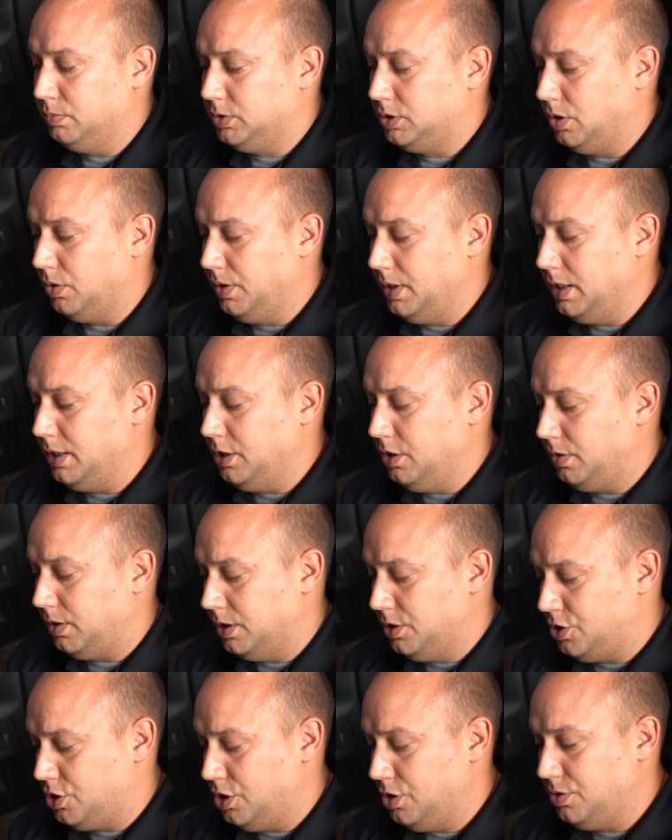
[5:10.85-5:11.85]
So then you
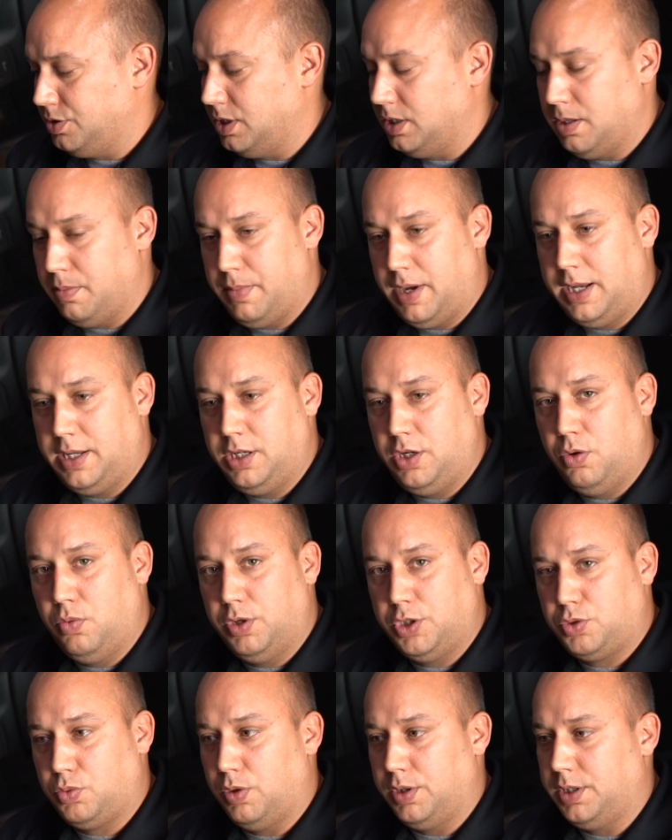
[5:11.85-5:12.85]
can choose in the menu
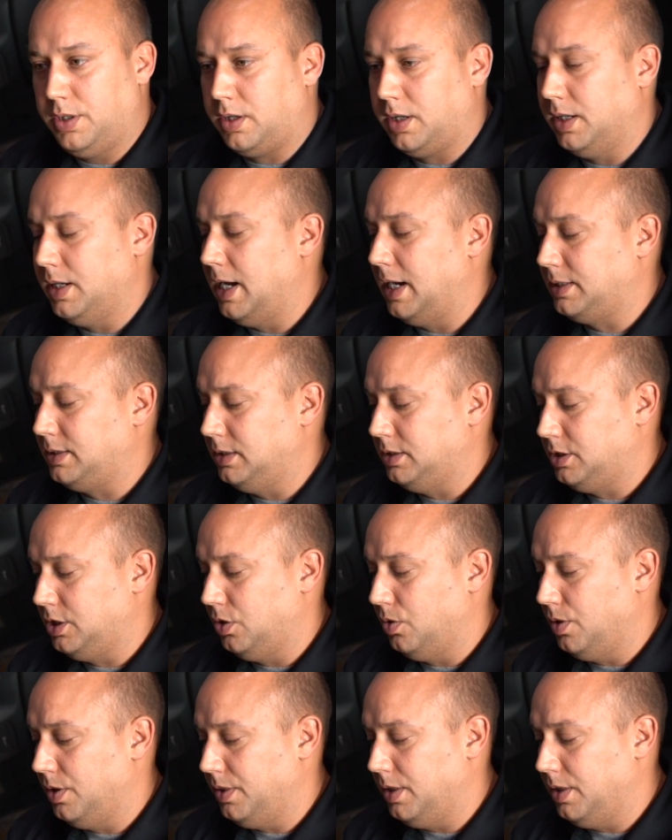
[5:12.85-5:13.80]
which one you're connected to,